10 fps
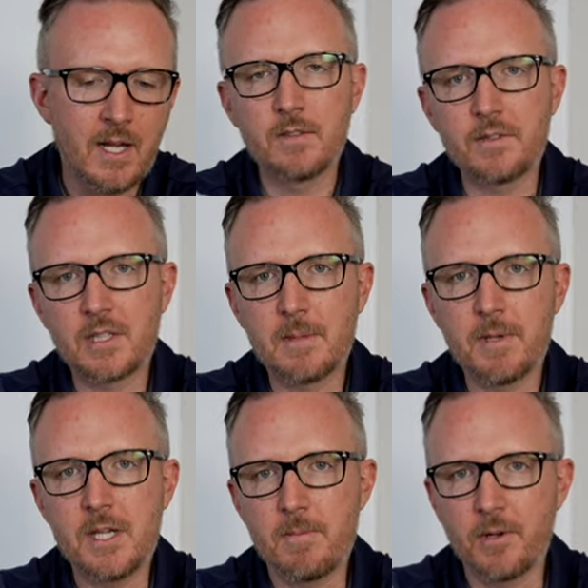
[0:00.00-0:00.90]
So these are gonna
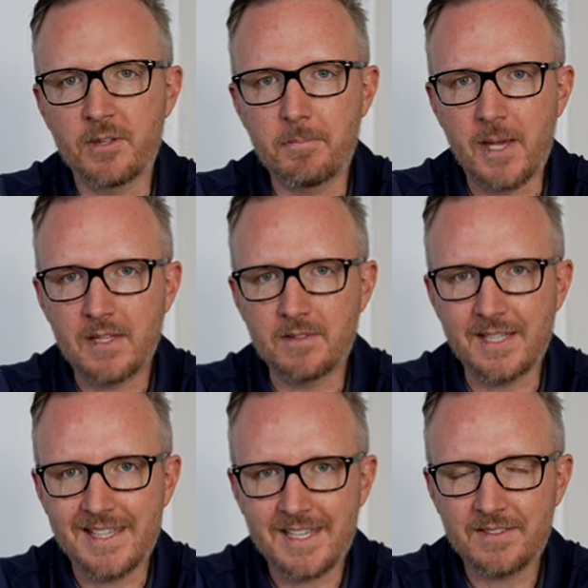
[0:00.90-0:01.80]
be your most
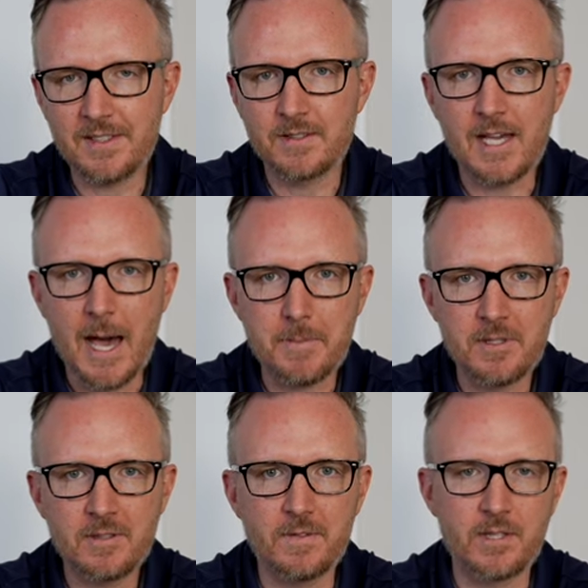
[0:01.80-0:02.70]
basic, easiest
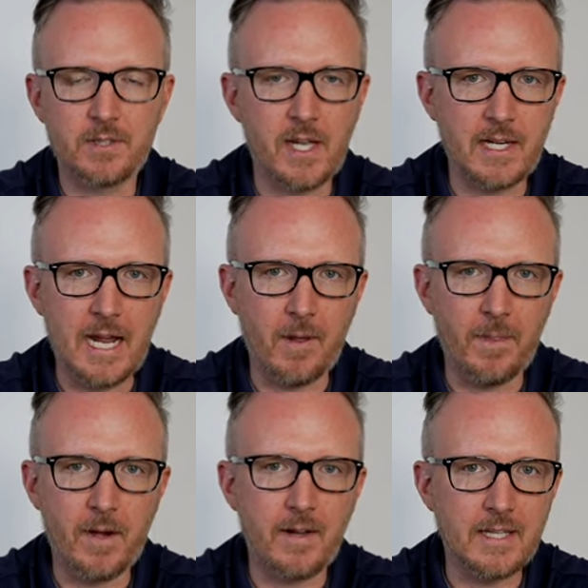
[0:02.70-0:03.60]
options for just getting out
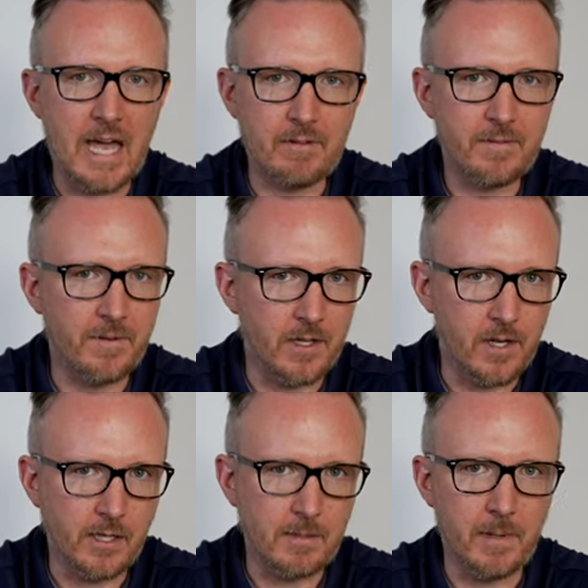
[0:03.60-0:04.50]
there and having fun on your